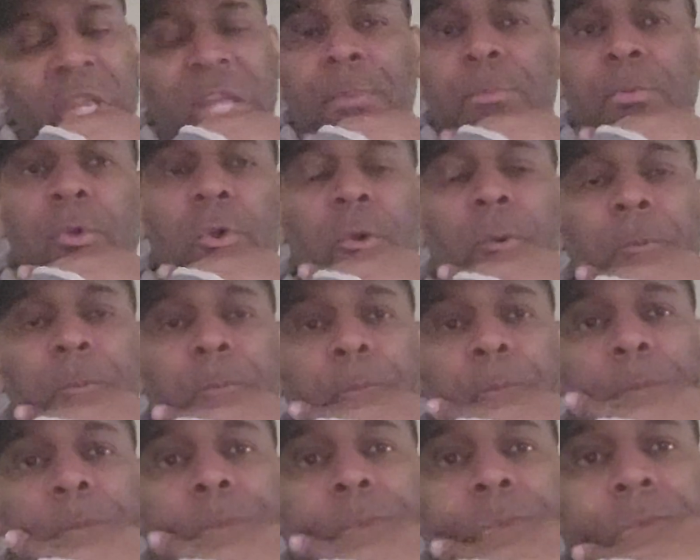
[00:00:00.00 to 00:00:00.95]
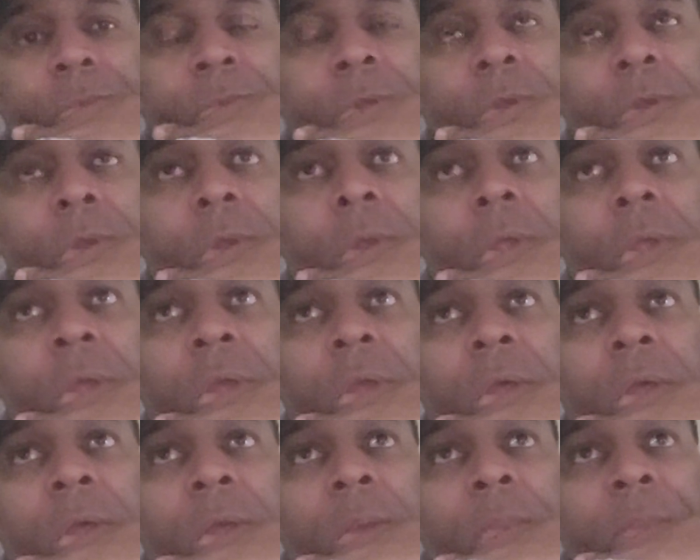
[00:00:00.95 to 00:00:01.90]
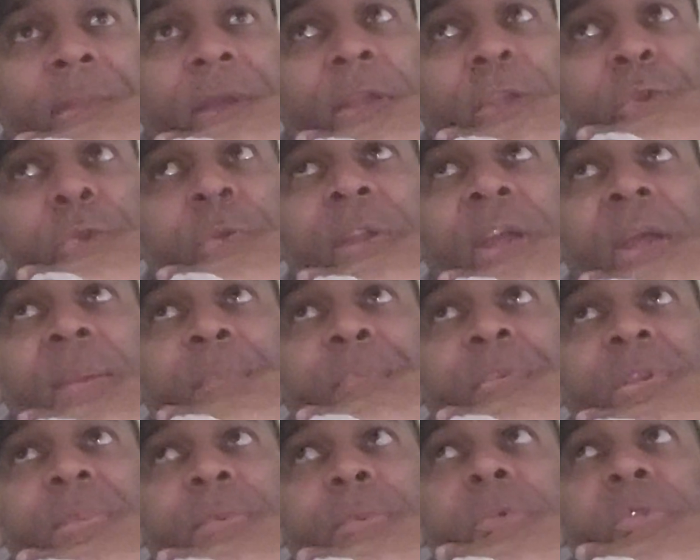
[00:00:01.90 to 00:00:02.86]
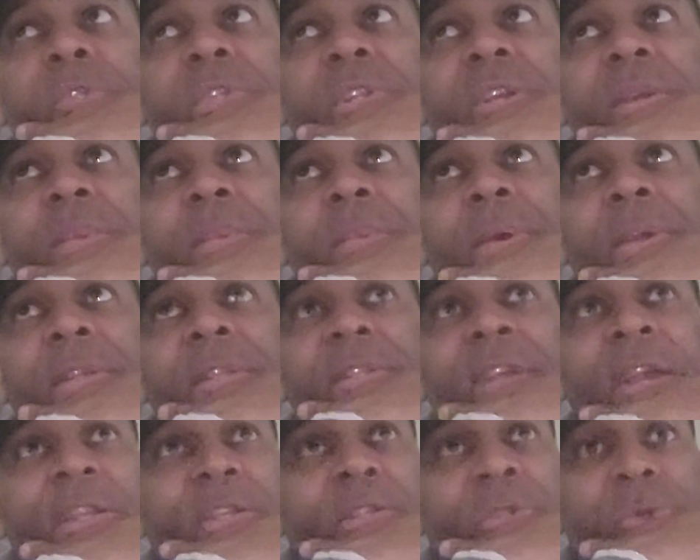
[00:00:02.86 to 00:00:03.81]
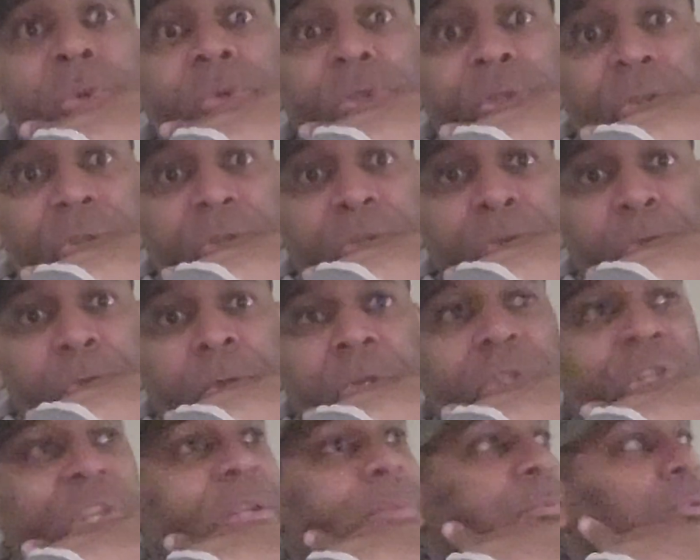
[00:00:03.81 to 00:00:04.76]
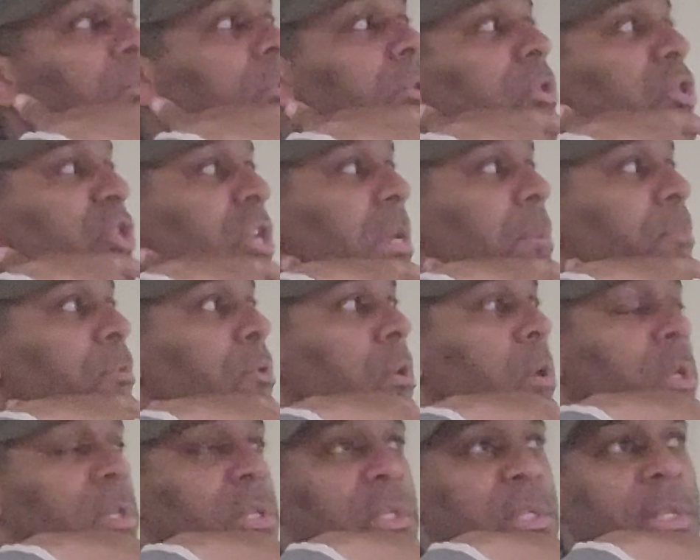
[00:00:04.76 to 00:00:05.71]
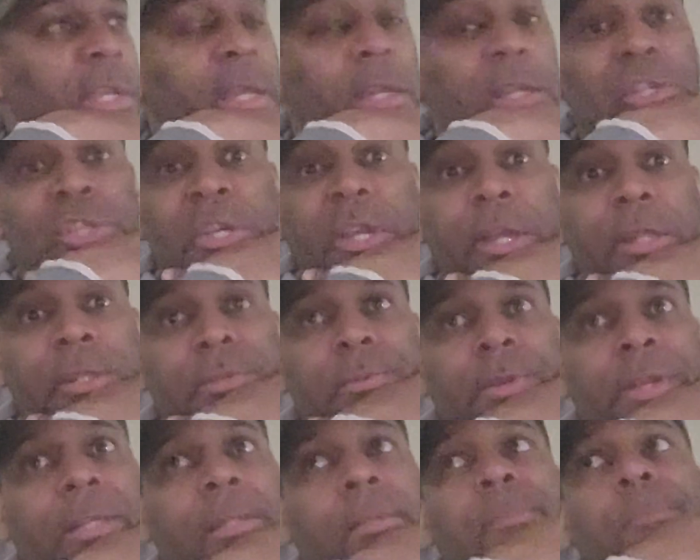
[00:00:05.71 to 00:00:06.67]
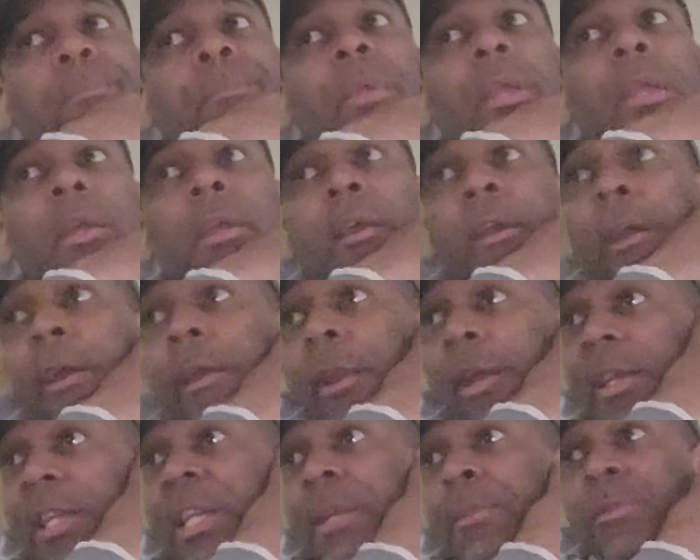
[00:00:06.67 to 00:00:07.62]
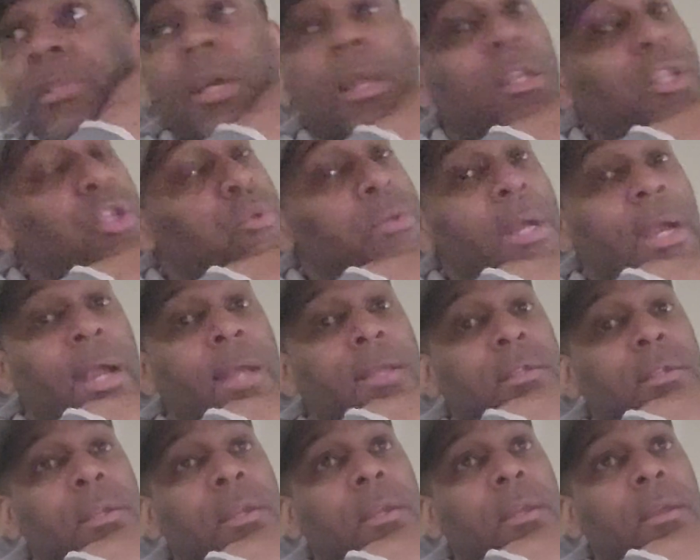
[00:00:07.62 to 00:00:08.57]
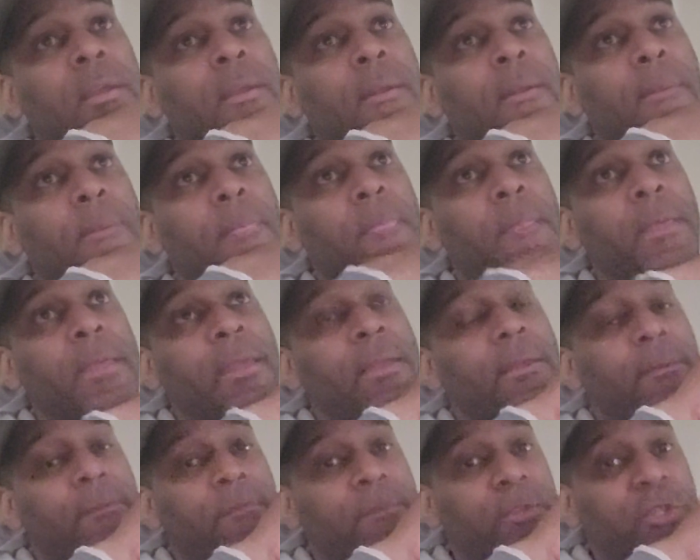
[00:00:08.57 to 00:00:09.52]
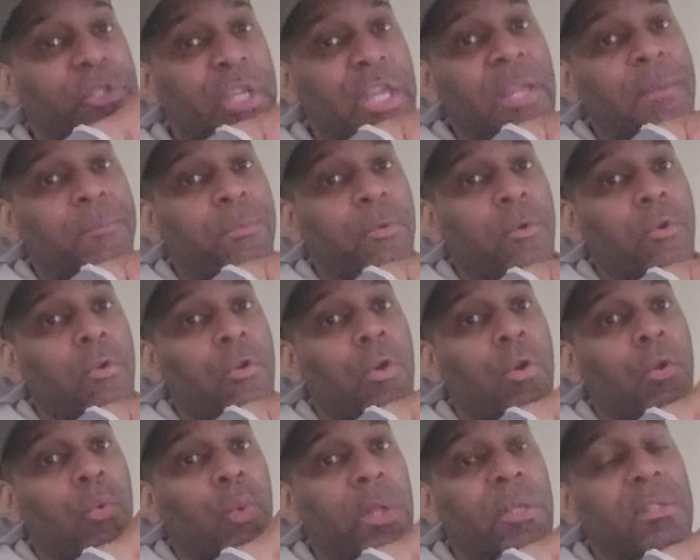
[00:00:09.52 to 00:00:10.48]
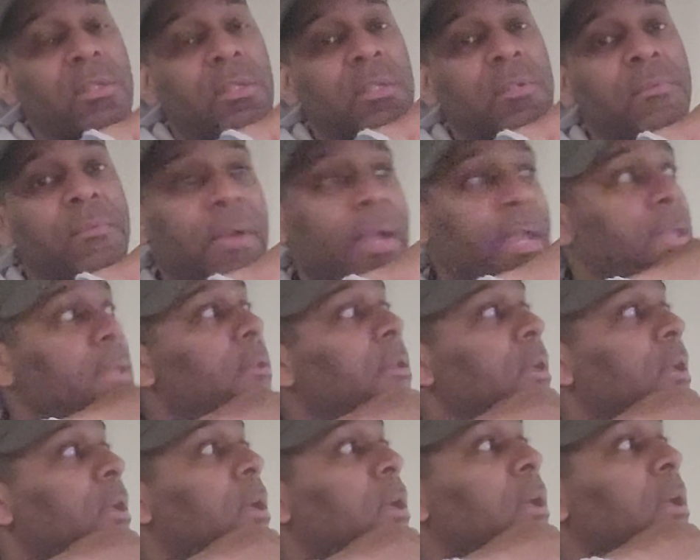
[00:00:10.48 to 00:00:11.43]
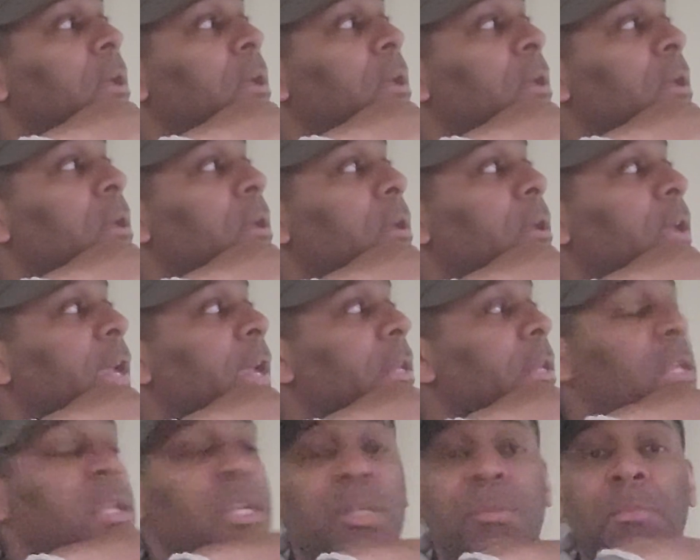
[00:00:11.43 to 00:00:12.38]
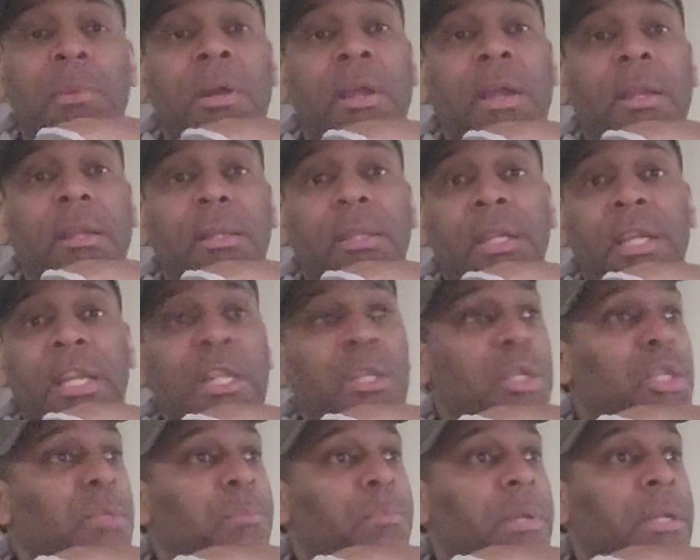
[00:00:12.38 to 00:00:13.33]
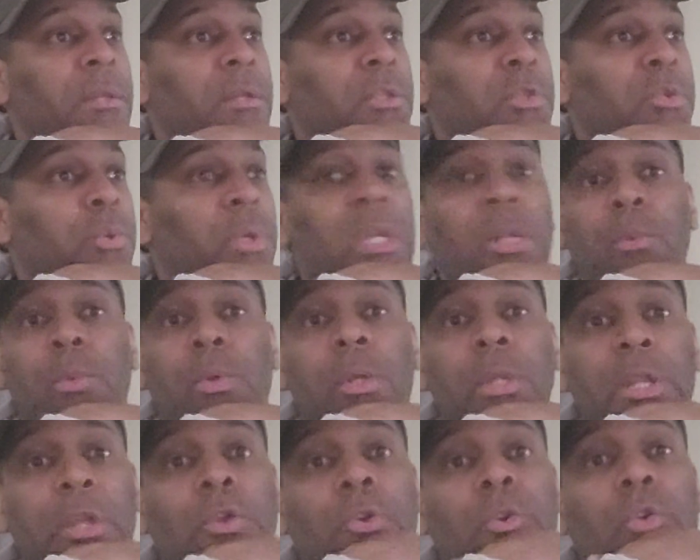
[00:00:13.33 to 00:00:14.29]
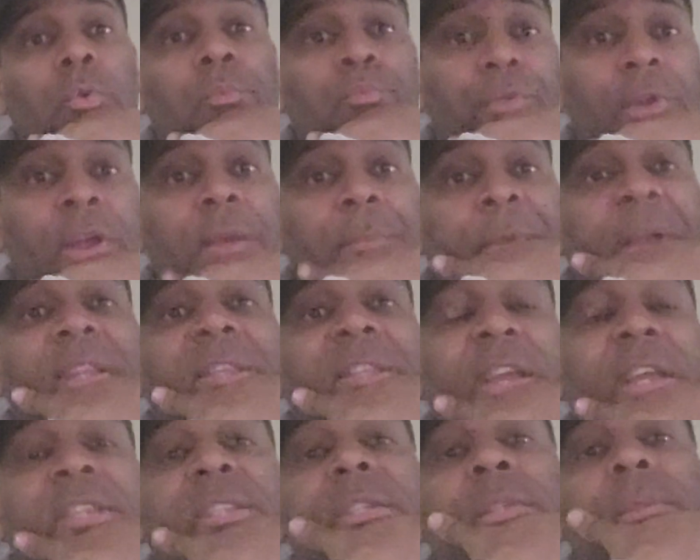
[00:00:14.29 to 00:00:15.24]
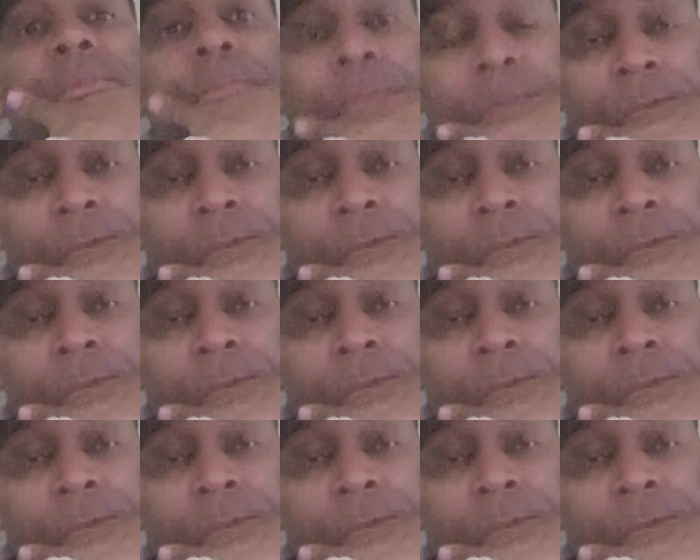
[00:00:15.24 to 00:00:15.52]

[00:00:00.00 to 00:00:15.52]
Jake Paul. Now, you got people saying Mike Tyson's going to destroy Jake Paul. Jake Paul doesn't stand a chance, right? And I keep telling you guys, if Jake Paul wins this fight, in his mind, he just beat a 21-year-old prime Mike Tyson.